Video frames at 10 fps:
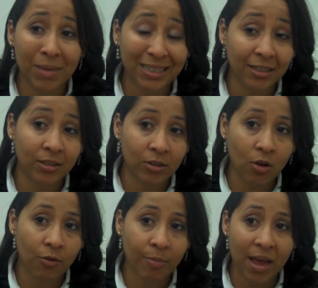millions
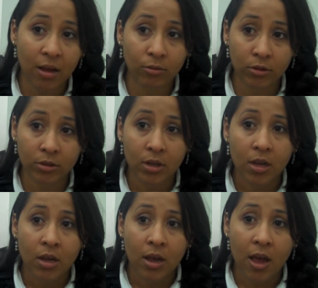of pounds.